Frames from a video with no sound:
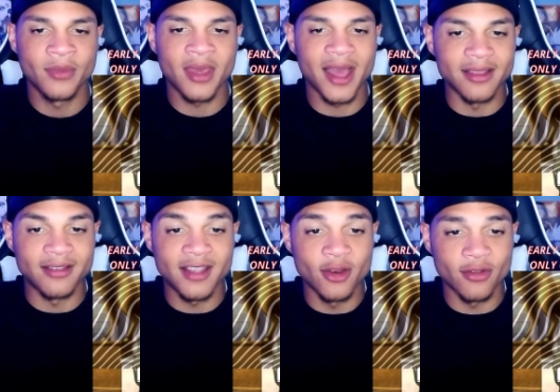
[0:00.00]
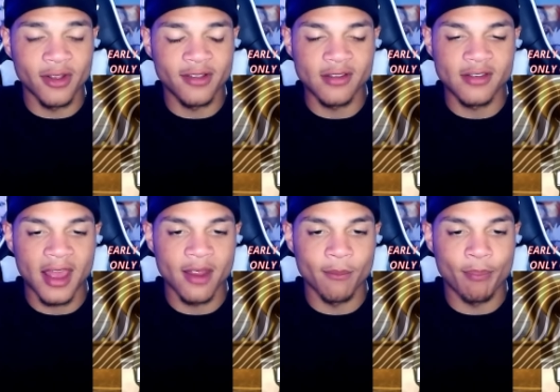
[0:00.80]
They got the senior citizens
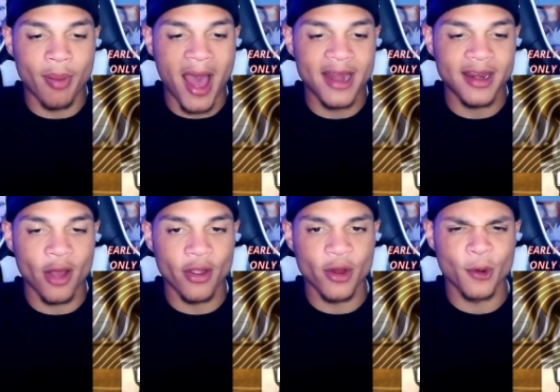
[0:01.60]
getting bodied out here.